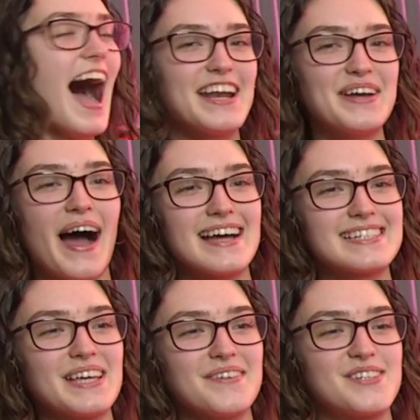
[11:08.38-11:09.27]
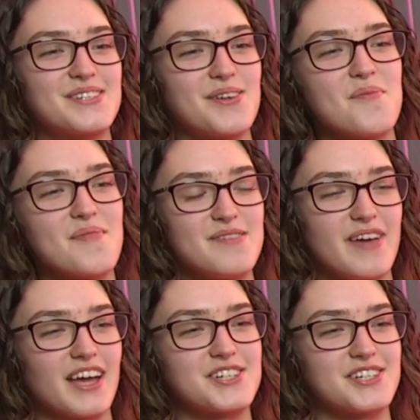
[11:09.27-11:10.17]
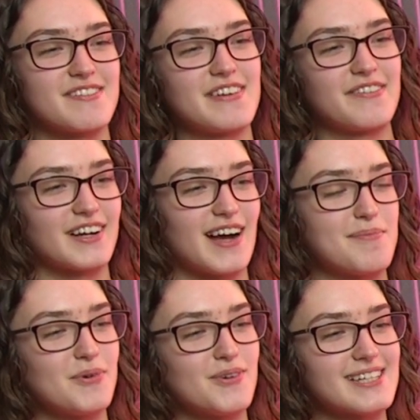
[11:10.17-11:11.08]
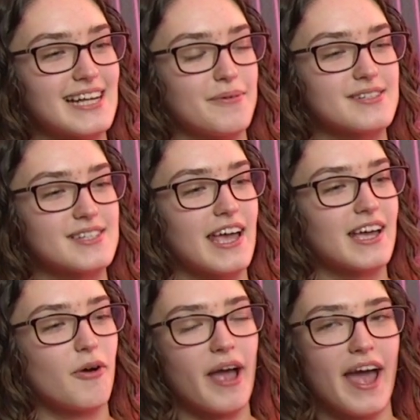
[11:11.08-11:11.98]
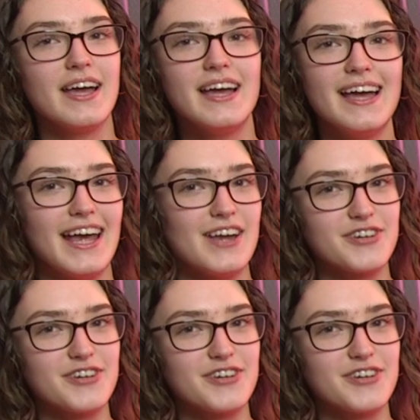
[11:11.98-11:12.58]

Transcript: I know. I saved so many pictures of different couples, and I was like, okay, in